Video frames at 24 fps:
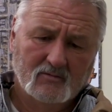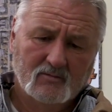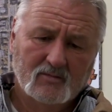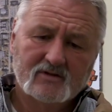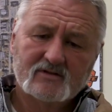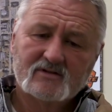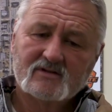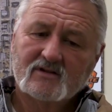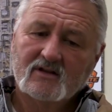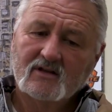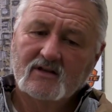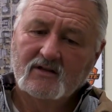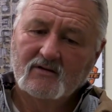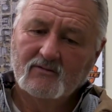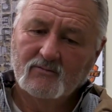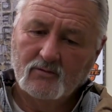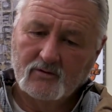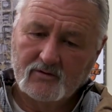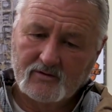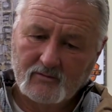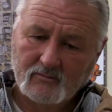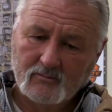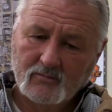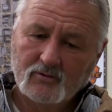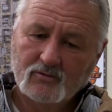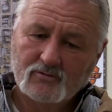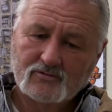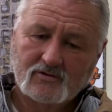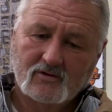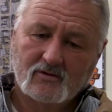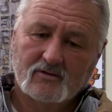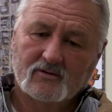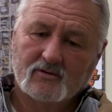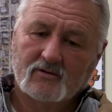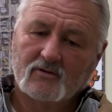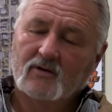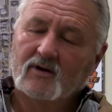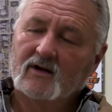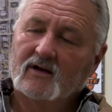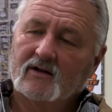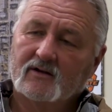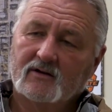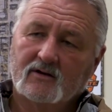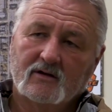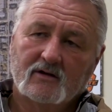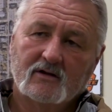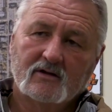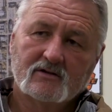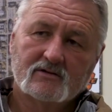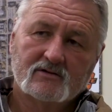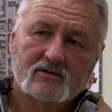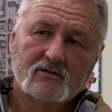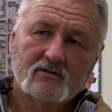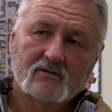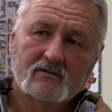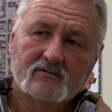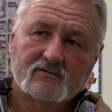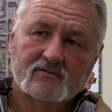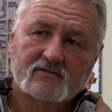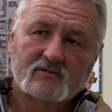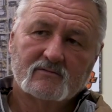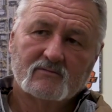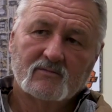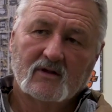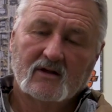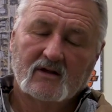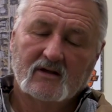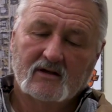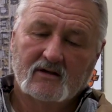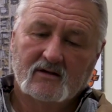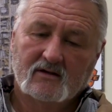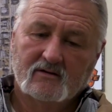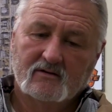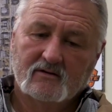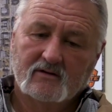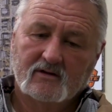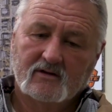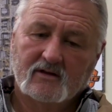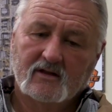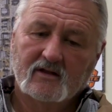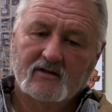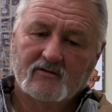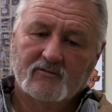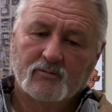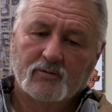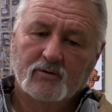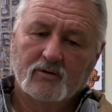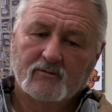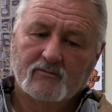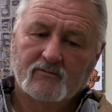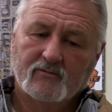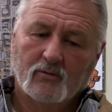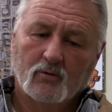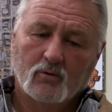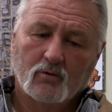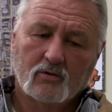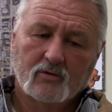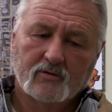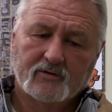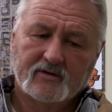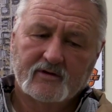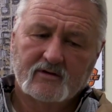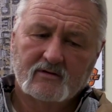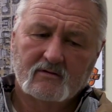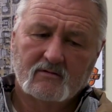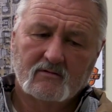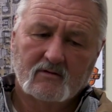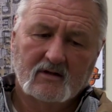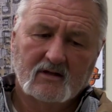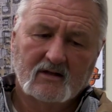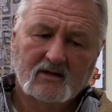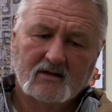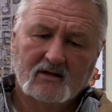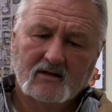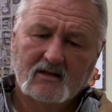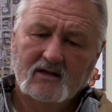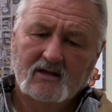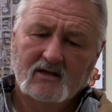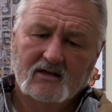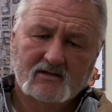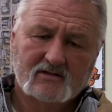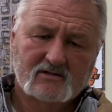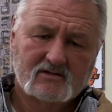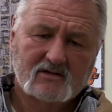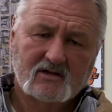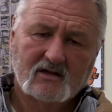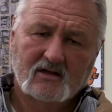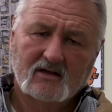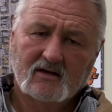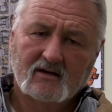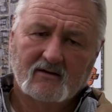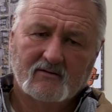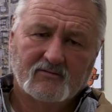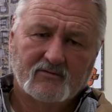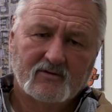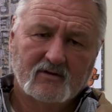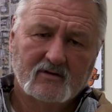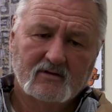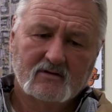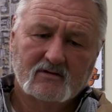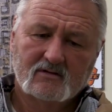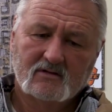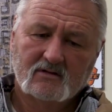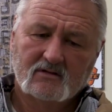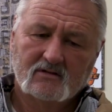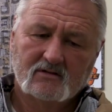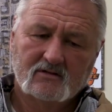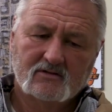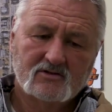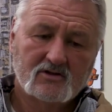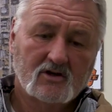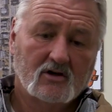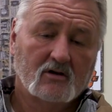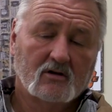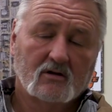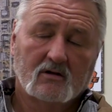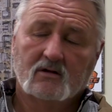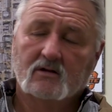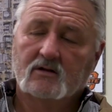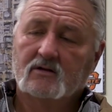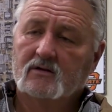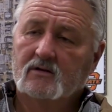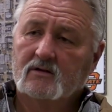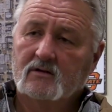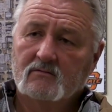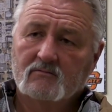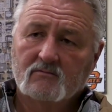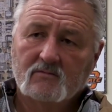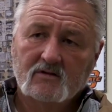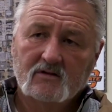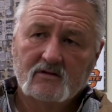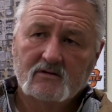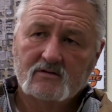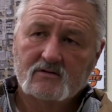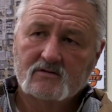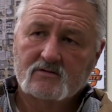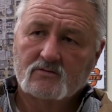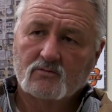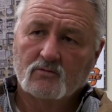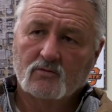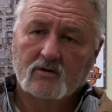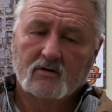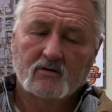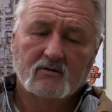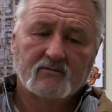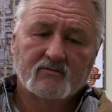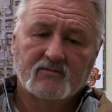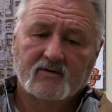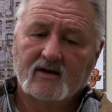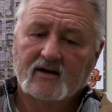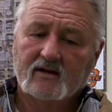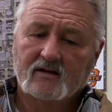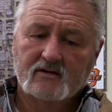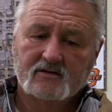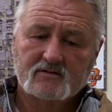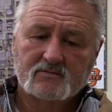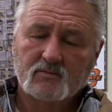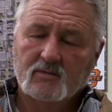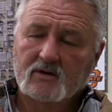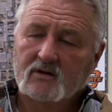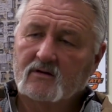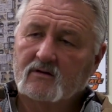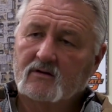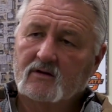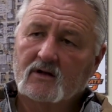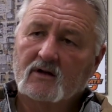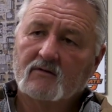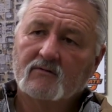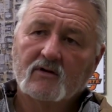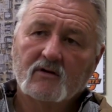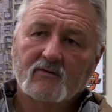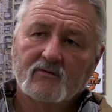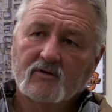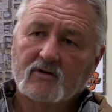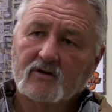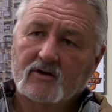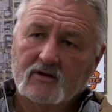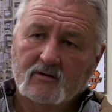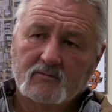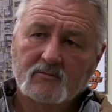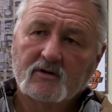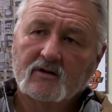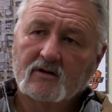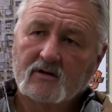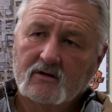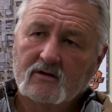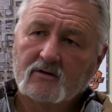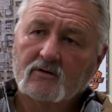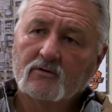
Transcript: But Steve, with the boots on the ground initiatives that they've put forth, and he has staff that John Lee is one of the finest men that I've ever come to